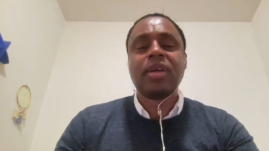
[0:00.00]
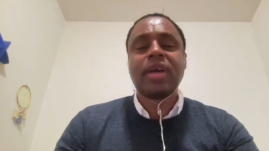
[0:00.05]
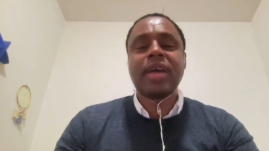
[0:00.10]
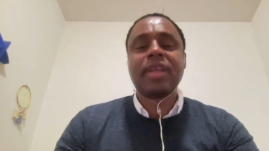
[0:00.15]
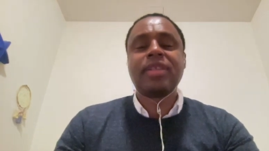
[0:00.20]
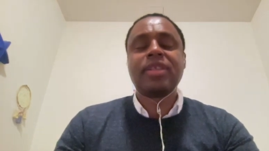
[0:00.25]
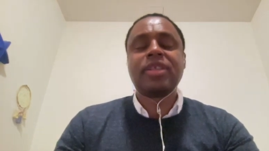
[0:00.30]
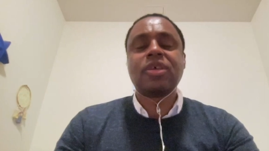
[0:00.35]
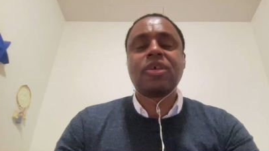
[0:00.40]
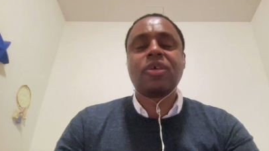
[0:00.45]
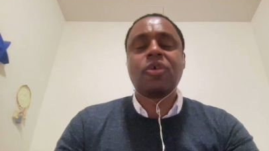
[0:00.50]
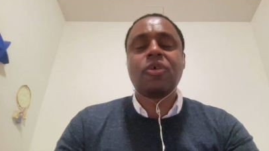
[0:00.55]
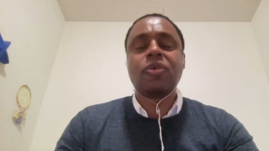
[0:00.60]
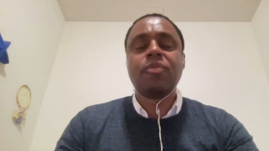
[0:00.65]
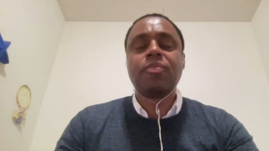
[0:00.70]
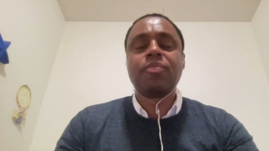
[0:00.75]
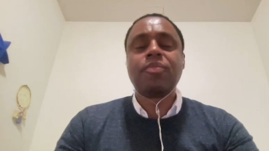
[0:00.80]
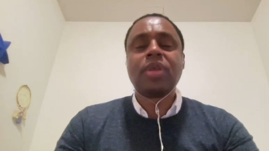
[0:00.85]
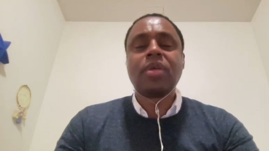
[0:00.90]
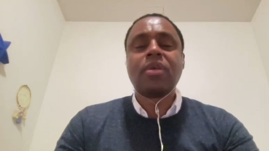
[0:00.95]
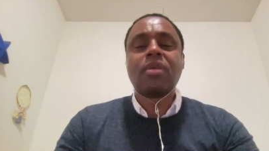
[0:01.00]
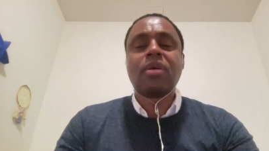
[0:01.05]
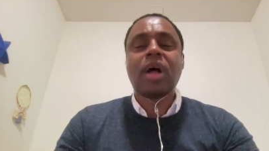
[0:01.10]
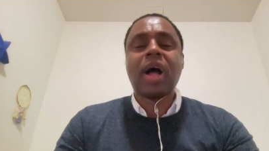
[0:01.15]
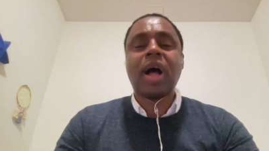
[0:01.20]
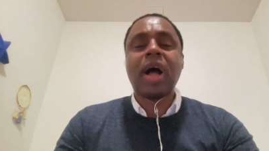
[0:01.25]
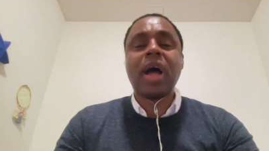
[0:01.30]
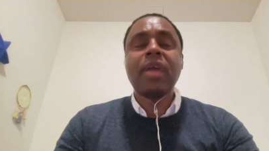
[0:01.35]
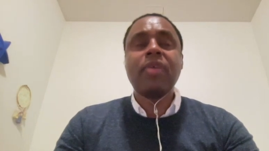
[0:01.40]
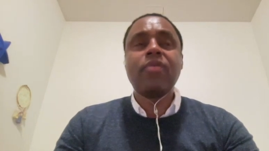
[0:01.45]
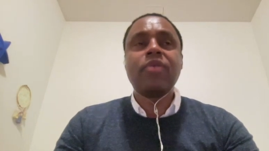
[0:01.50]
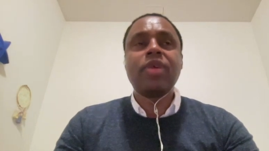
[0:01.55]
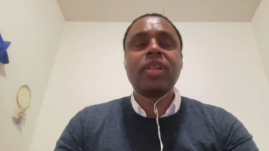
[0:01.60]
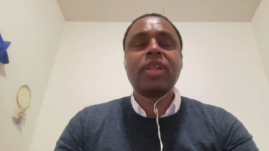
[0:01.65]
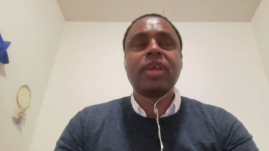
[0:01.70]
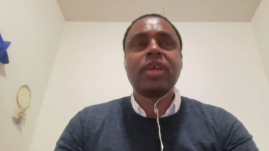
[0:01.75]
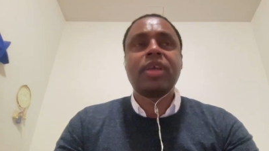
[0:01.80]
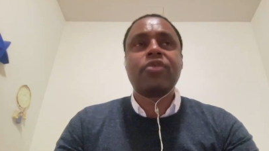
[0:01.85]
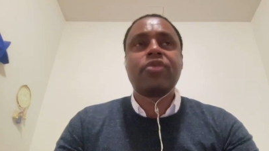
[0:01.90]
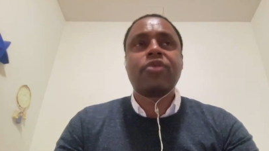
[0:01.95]
And so I
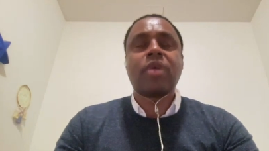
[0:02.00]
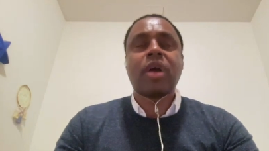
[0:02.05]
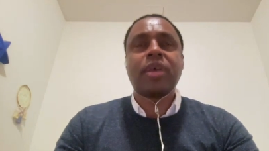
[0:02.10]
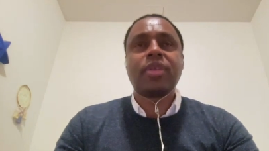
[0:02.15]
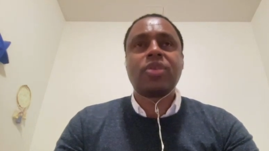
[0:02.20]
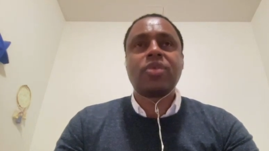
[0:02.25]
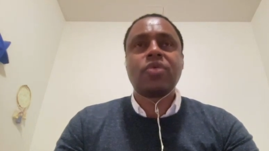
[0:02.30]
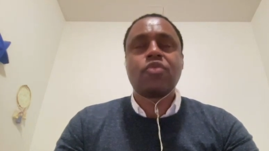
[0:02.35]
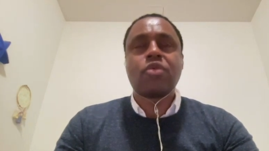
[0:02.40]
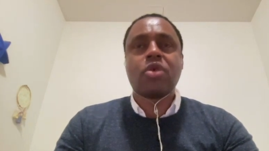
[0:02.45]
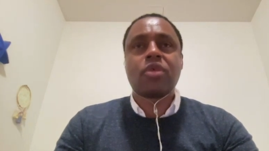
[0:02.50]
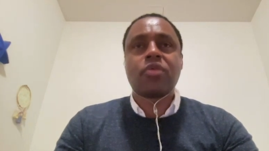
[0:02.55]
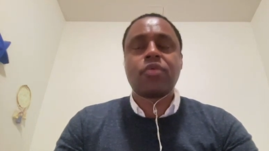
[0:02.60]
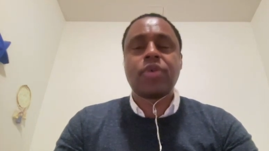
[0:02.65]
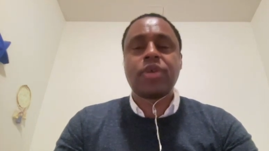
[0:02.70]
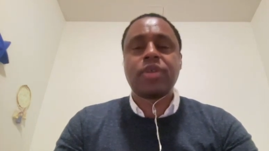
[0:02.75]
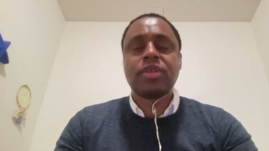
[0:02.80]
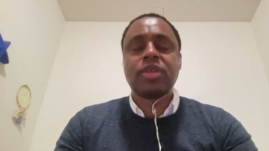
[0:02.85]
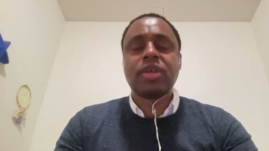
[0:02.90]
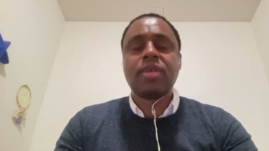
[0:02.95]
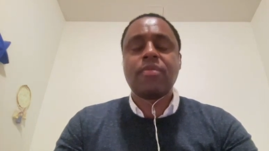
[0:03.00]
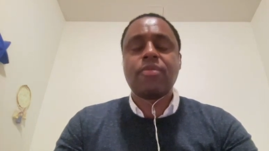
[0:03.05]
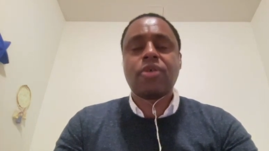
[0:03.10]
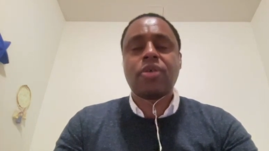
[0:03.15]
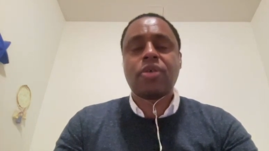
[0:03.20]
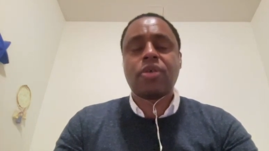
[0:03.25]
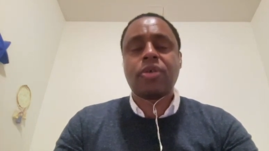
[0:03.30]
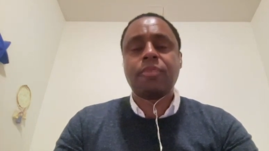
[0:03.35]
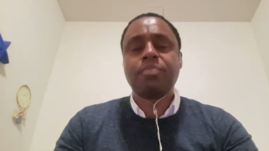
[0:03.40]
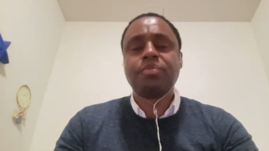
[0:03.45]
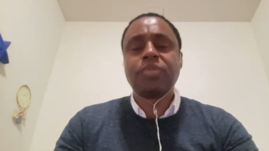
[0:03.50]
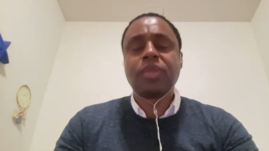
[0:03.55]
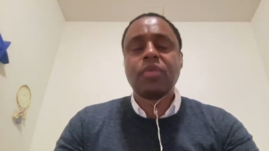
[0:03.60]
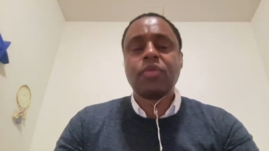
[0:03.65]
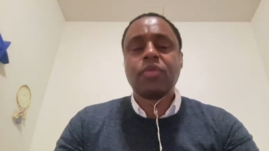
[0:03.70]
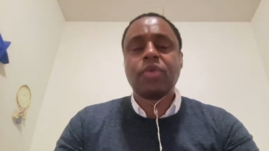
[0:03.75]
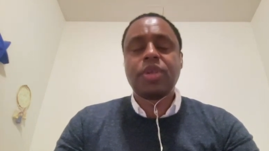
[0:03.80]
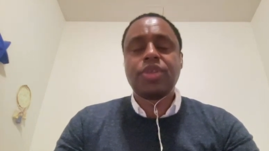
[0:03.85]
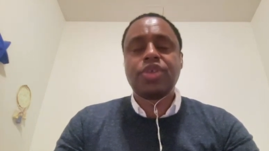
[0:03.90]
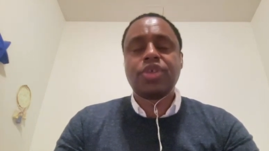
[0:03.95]
really tried to work with Timur,
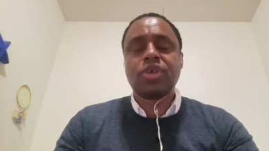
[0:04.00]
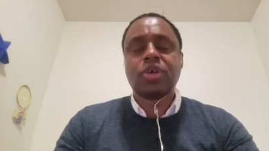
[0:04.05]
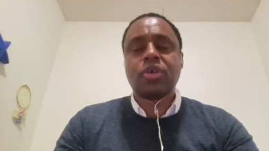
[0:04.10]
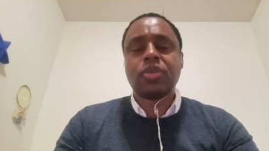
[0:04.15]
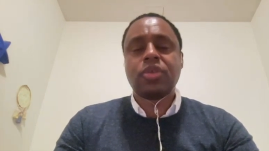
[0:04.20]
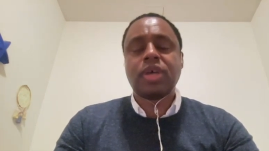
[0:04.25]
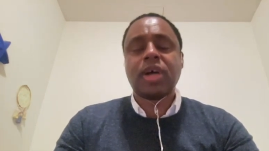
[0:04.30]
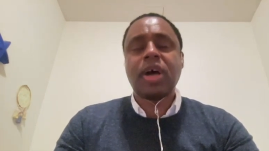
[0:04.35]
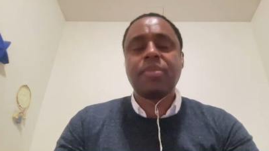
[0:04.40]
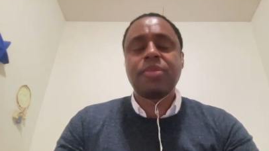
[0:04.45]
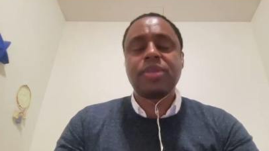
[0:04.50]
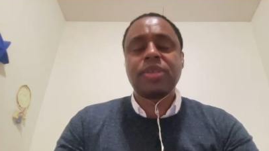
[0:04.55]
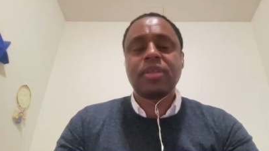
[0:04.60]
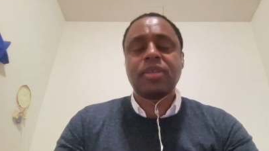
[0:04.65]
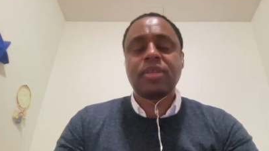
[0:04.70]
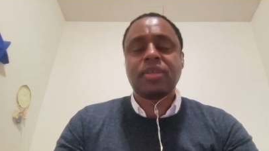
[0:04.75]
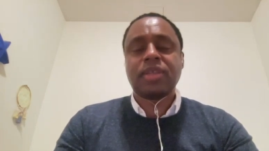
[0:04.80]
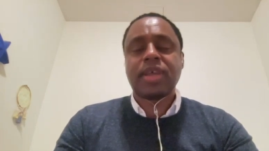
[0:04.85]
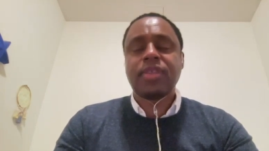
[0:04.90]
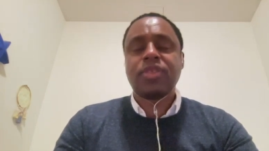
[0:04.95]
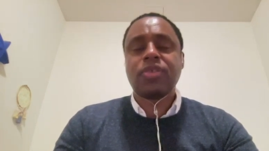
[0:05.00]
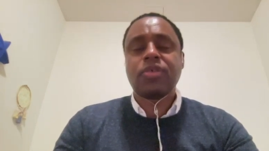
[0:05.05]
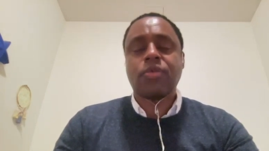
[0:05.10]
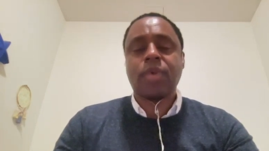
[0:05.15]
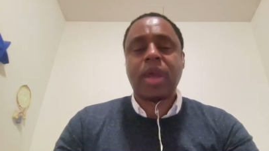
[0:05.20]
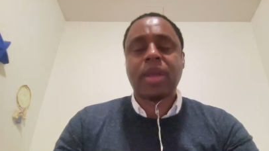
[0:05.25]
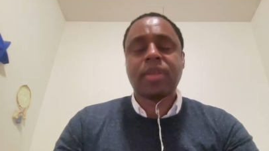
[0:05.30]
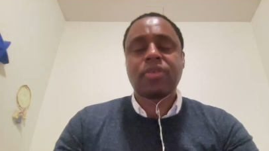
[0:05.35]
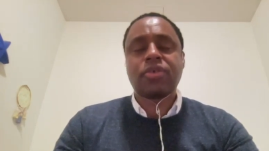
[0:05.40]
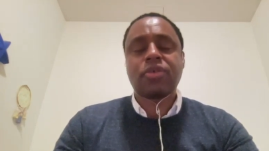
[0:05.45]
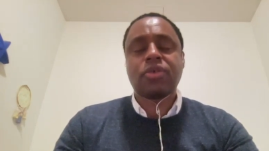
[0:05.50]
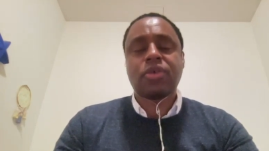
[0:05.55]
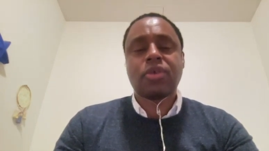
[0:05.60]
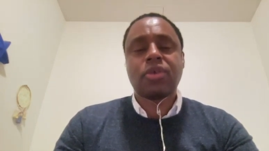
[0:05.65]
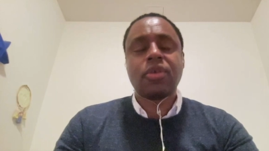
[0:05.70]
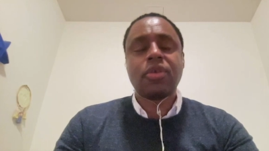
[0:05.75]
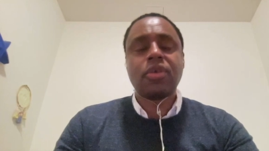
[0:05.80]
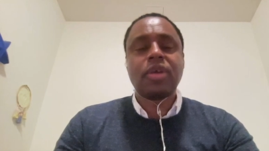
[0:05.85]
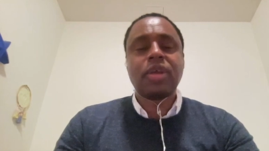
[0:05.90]
with Joe Thompson, the then director,